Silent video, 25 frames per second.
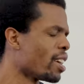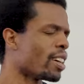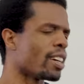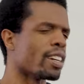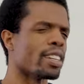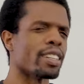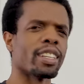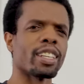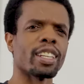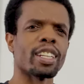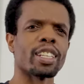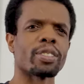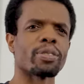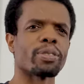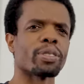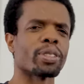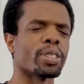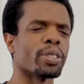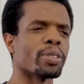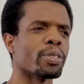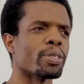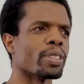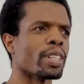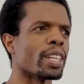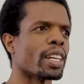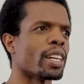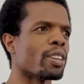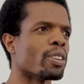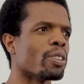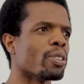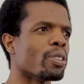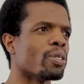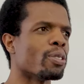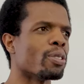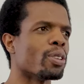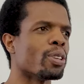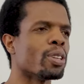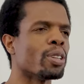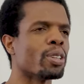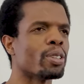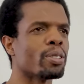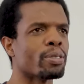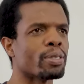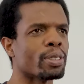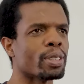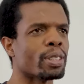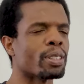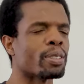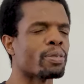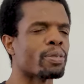Adidas was doing that whole, oh,
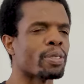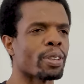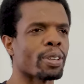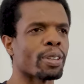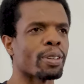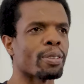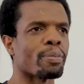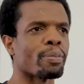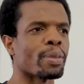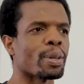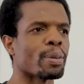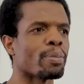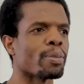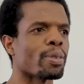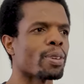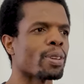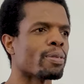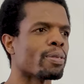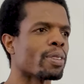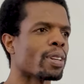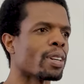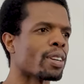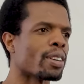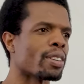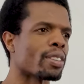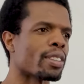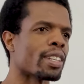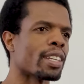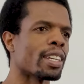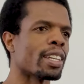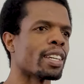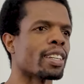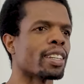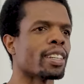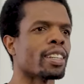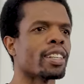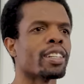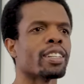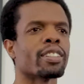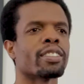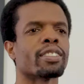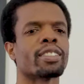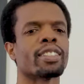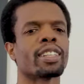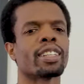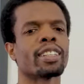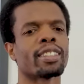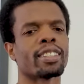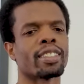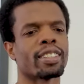well, if you're a member of our thing, here,
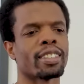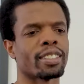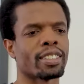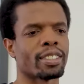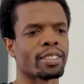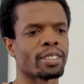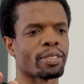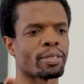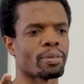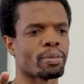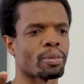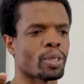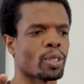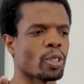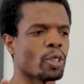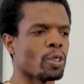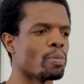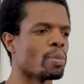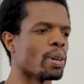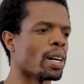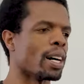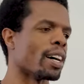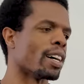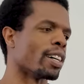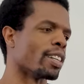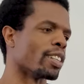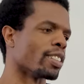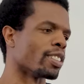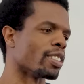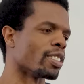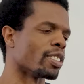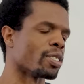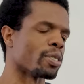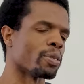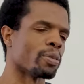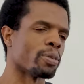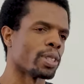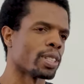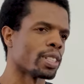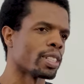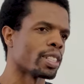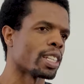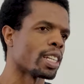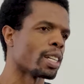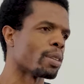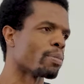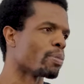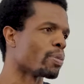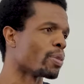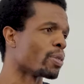take this coupon, and it's a
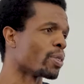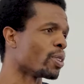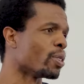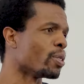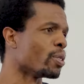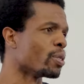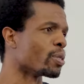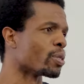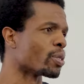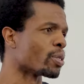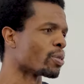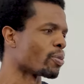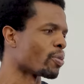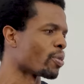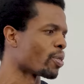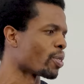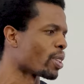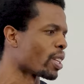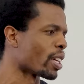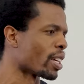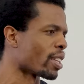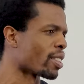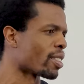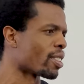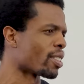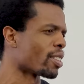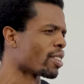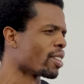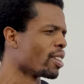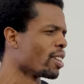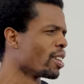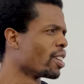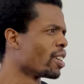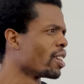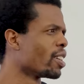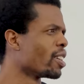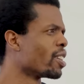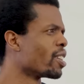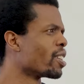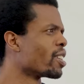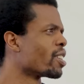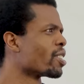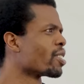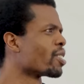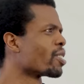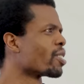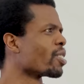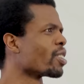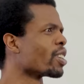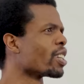one-time use for like
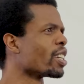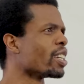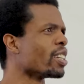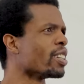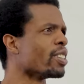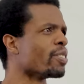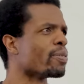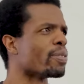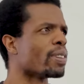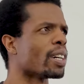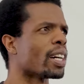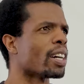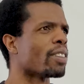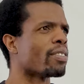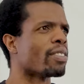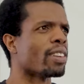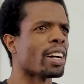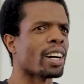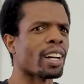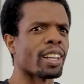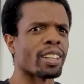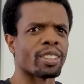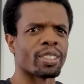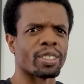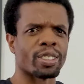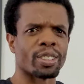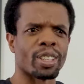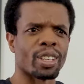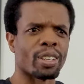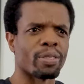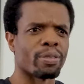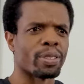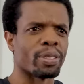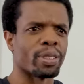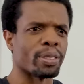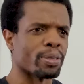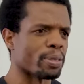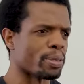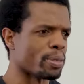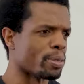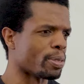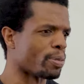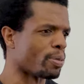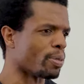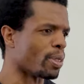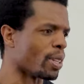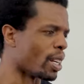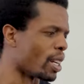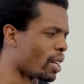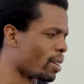thirty-five dollars off of
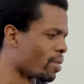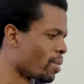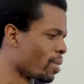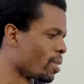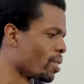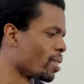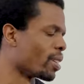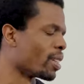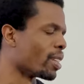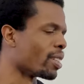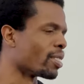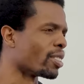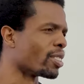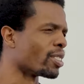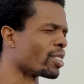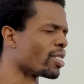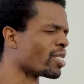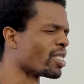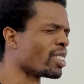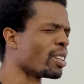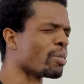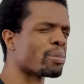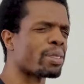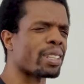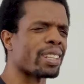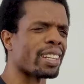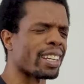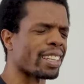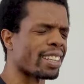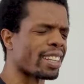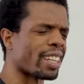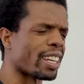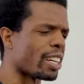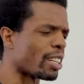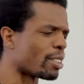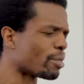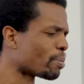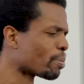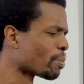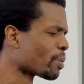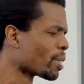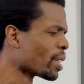whatever, something like that.